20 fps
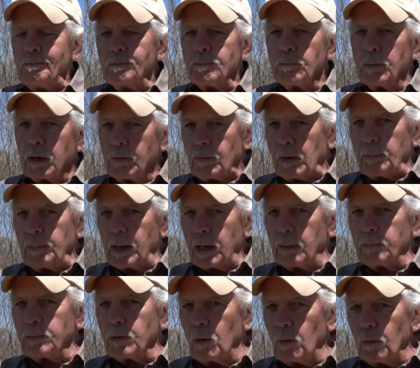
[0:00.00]
But if I pick
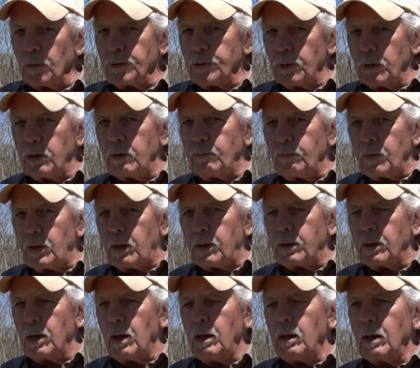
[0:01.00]
up the whole 30 feet,
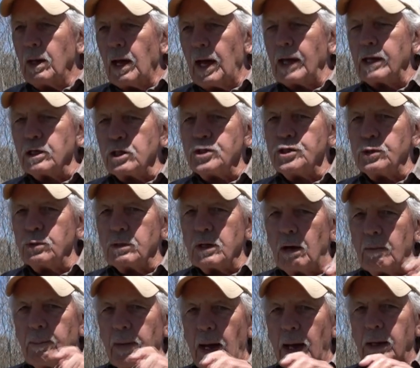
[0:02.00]
I can shoot
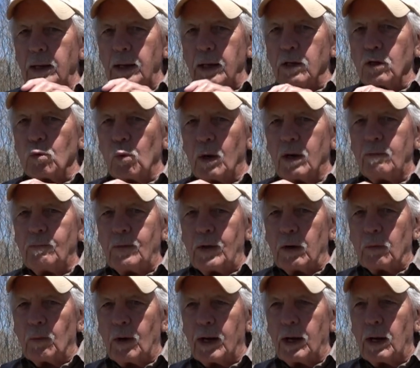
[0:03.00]
that back and get 20
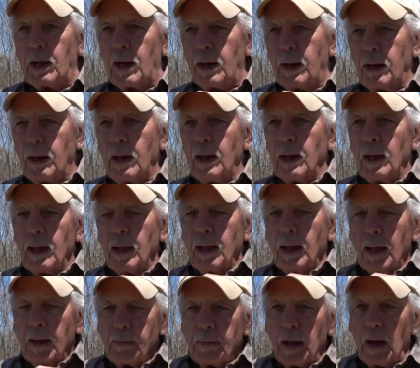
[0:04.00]
feet of running line.
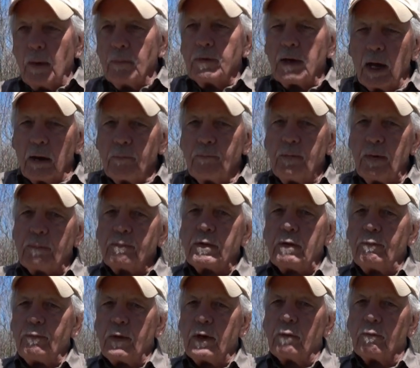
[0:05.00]
Now I've got
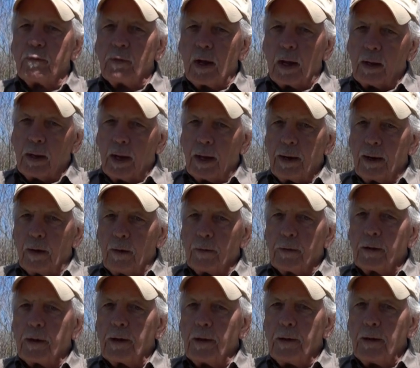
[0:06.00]
50 feet of fly line out
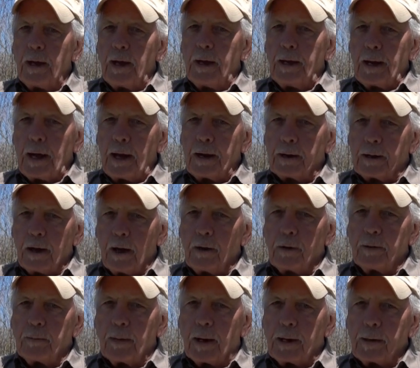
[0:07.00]
and not
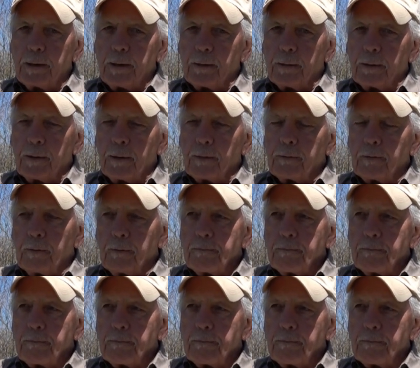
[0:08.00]
counting my leader length.